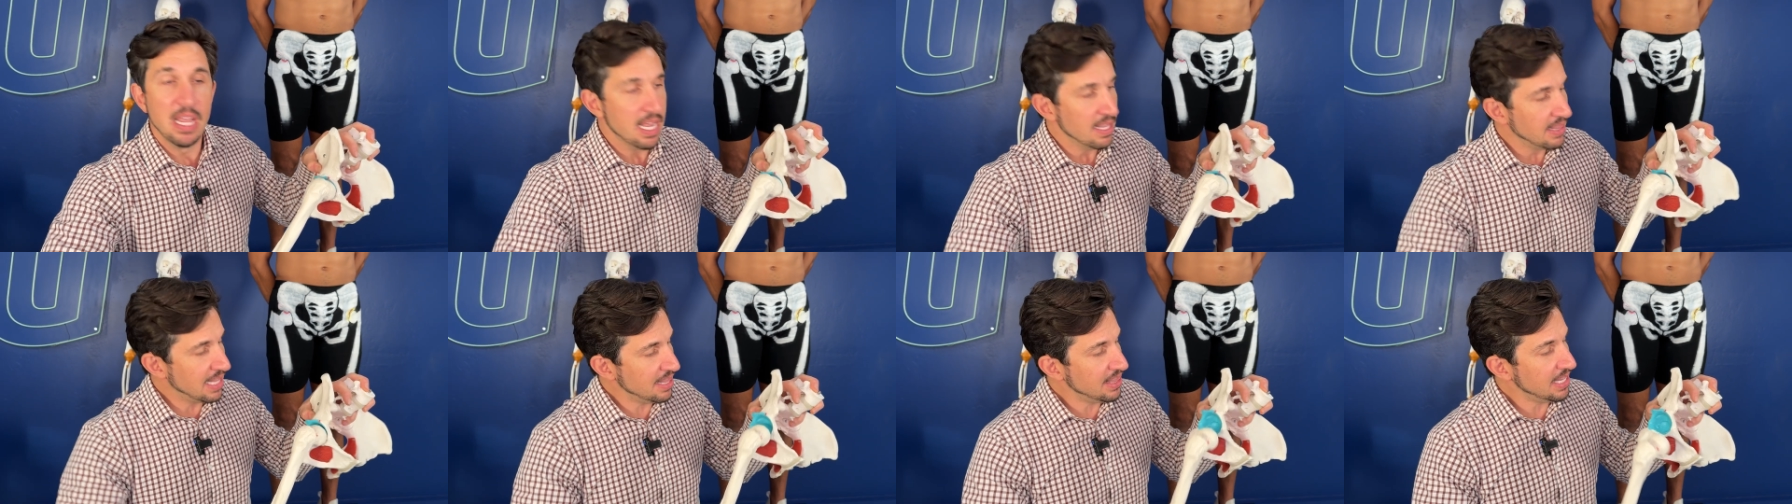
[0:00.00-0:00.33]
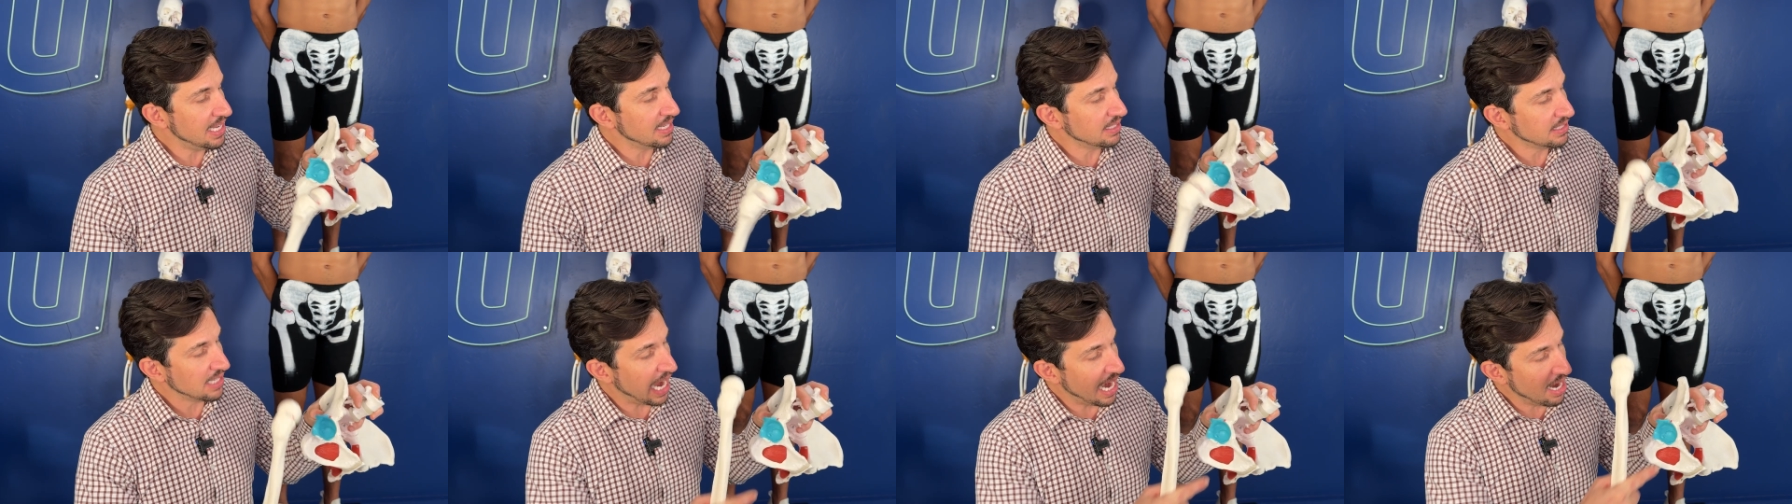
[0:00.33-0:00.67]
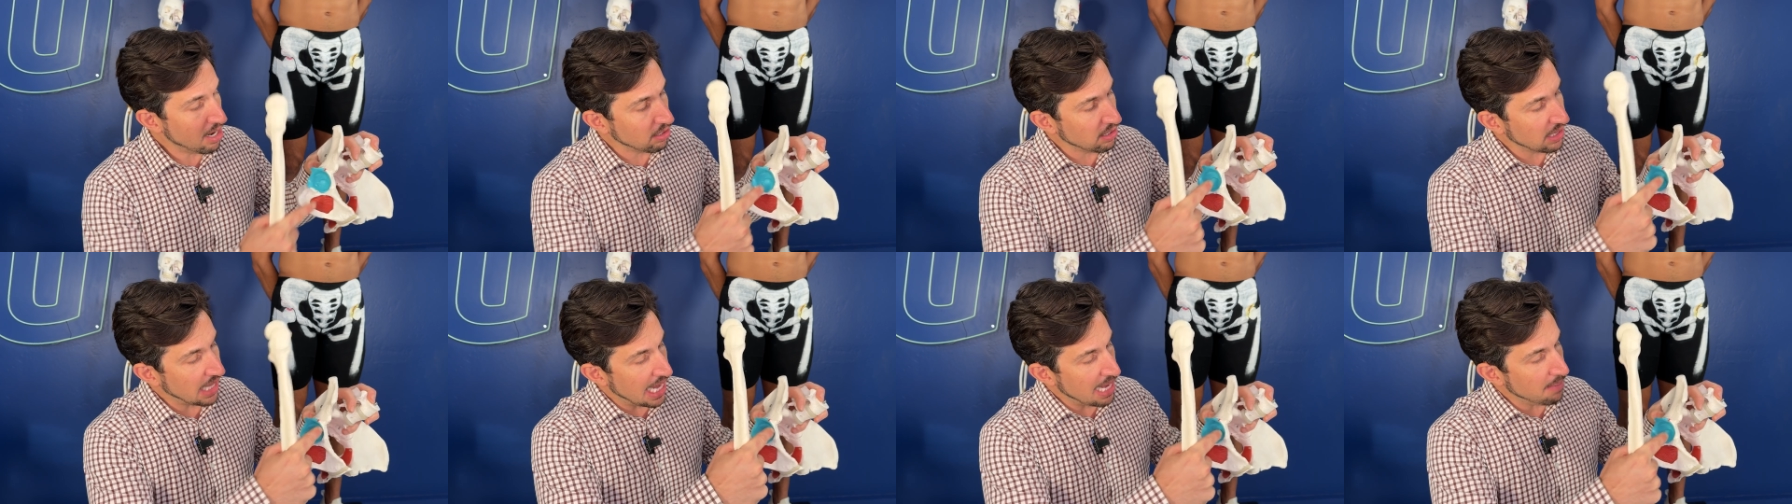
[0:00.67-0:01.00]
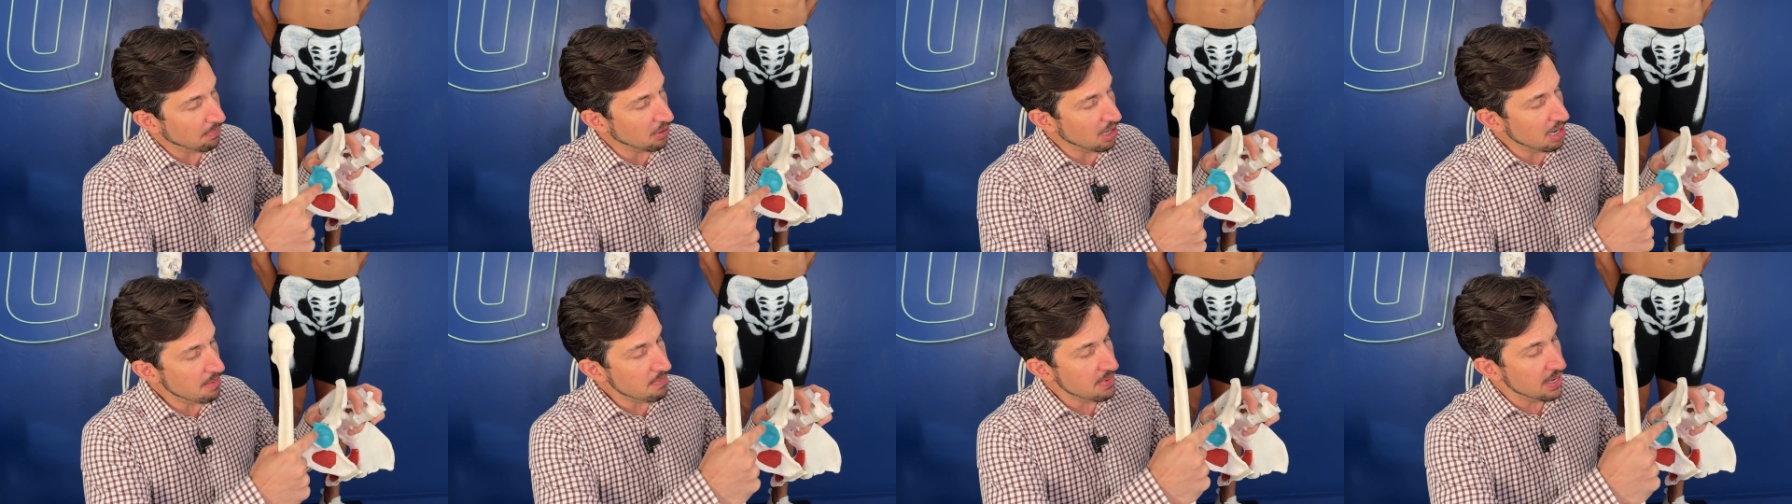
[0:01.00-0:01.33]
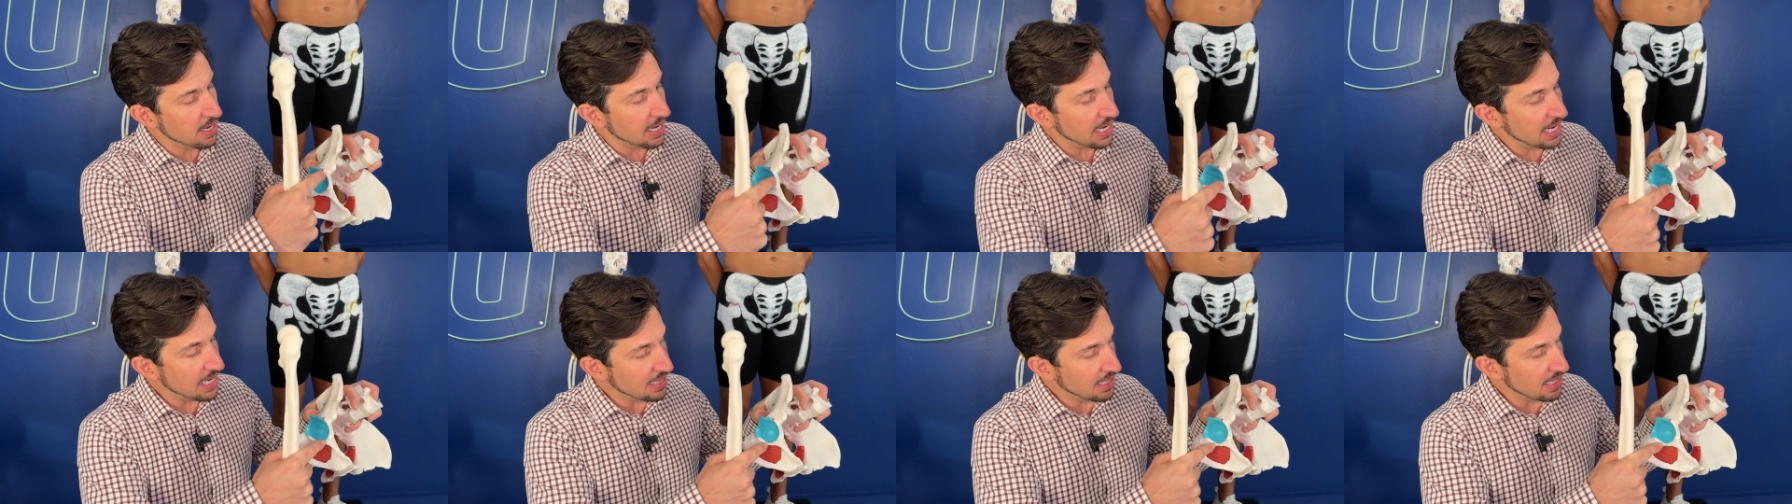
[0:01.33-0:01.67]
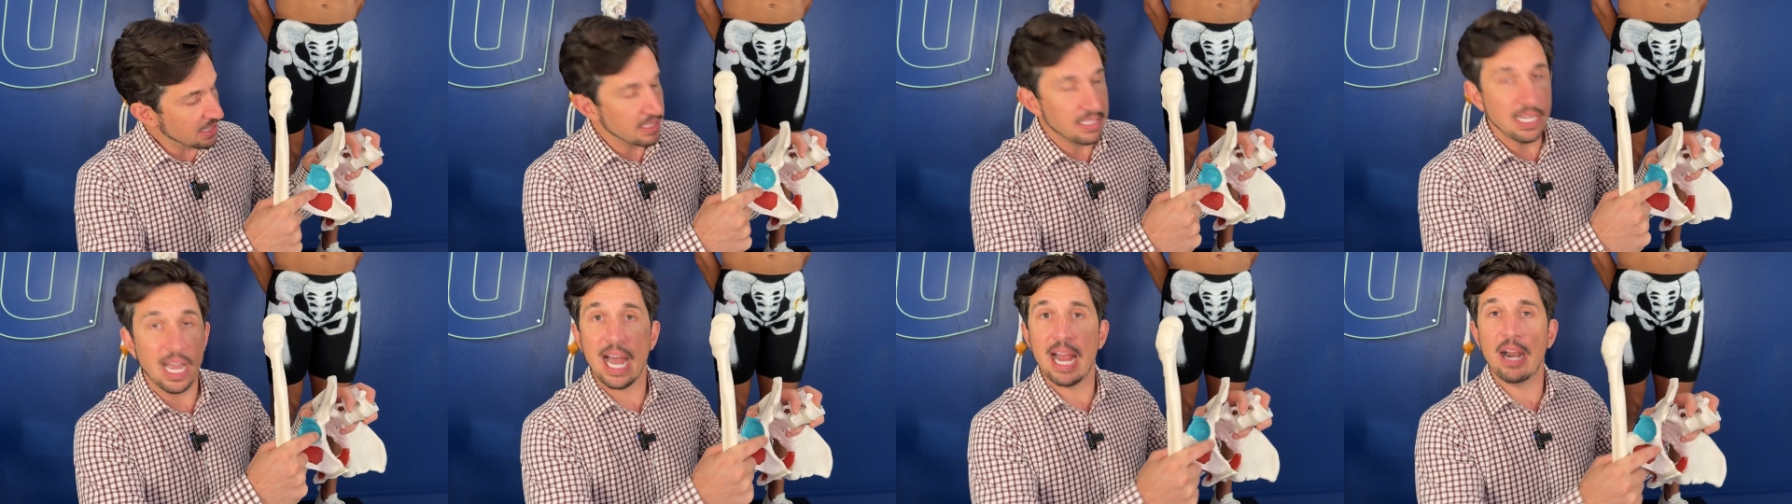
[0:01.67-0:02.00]
Then the entire labrum and the
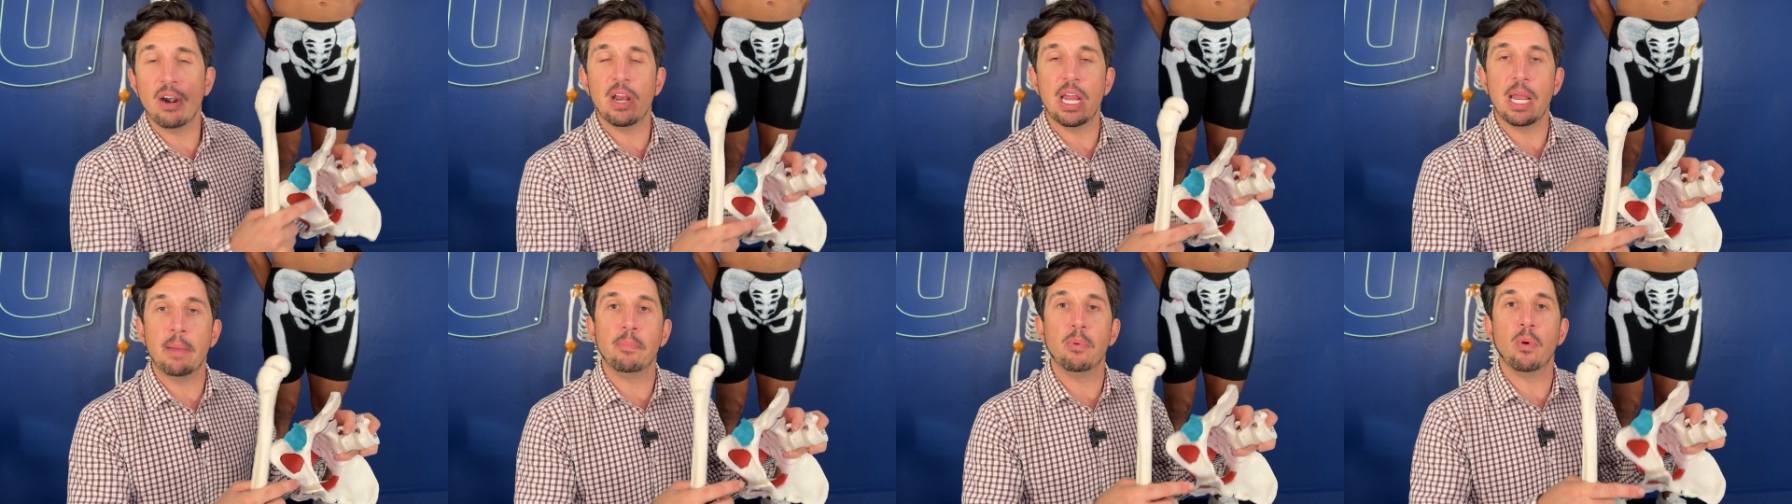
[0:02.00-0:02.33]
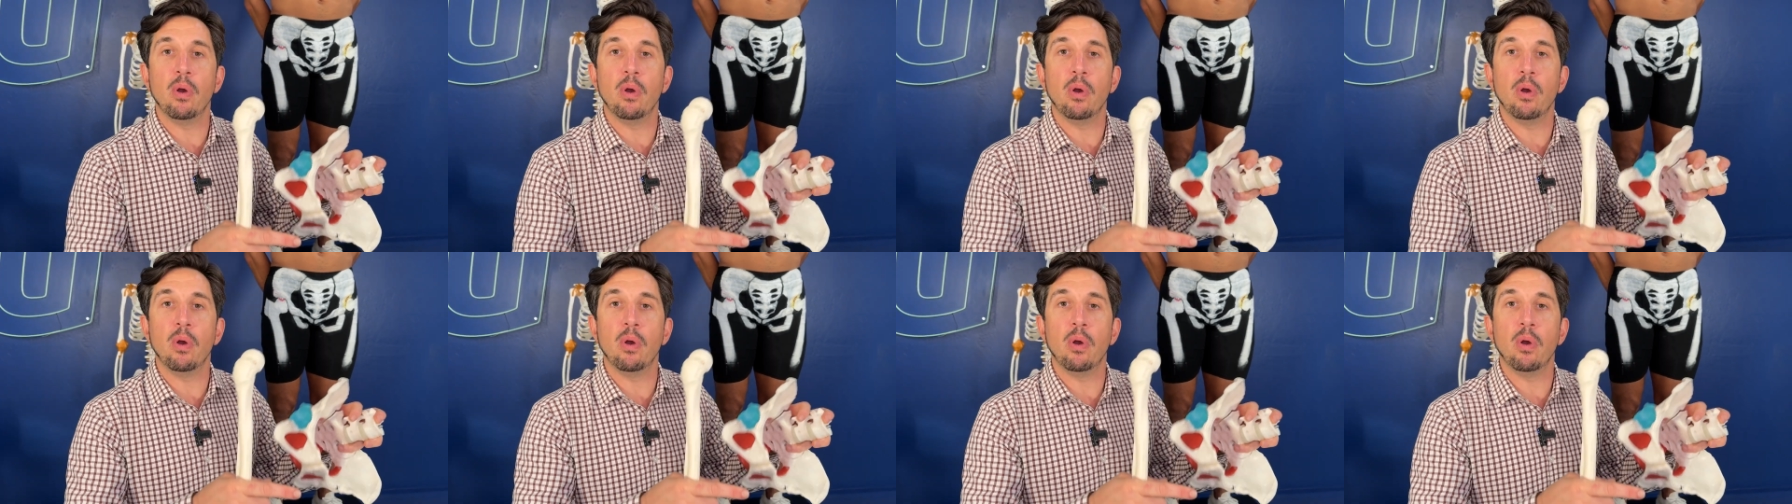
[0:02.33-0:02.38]
entire hip